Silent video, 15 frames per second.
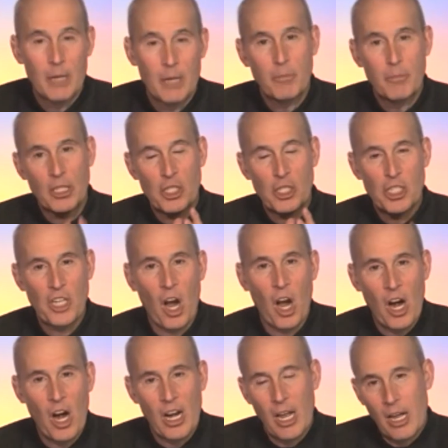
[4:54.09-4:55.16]
but
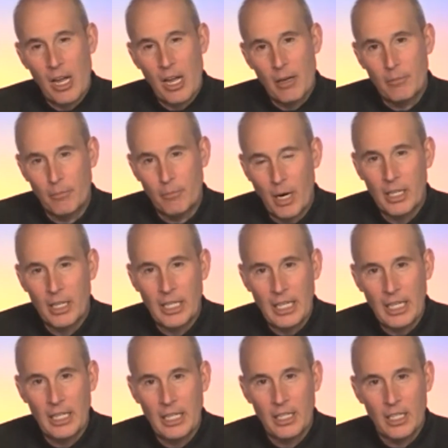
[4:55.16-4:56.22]
start
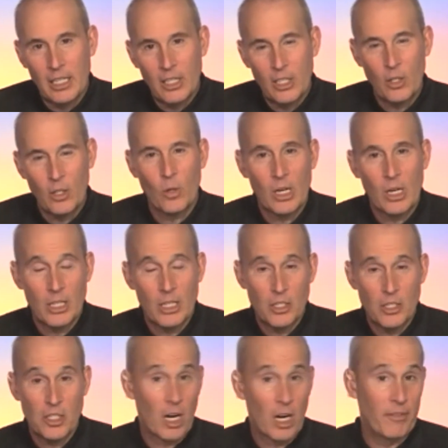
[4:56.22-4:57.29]
marketing your
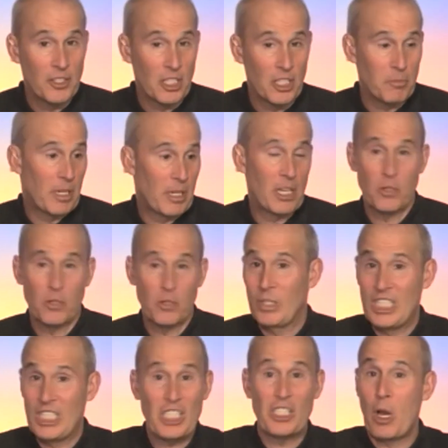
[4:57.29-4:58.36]
services, because we
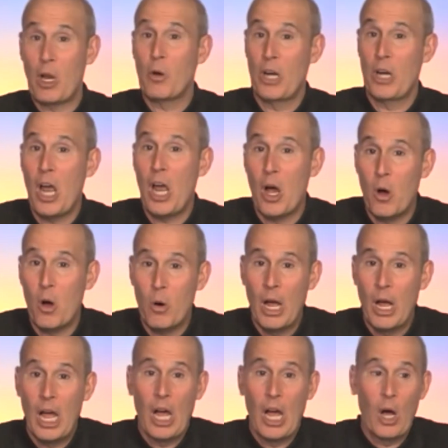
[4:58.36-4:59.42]
just don't know
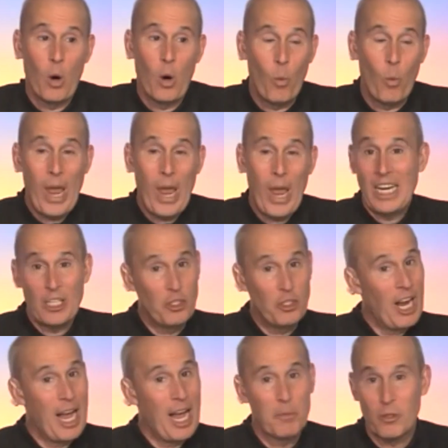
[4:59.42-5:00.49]
when
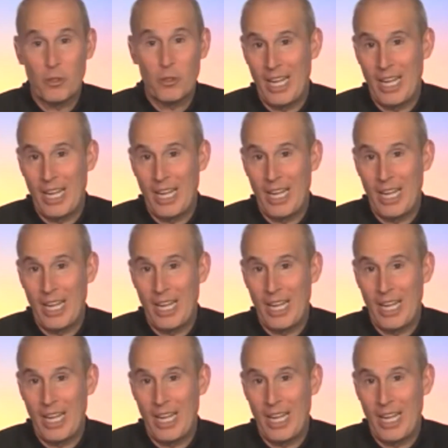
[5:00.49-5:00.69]
jobs will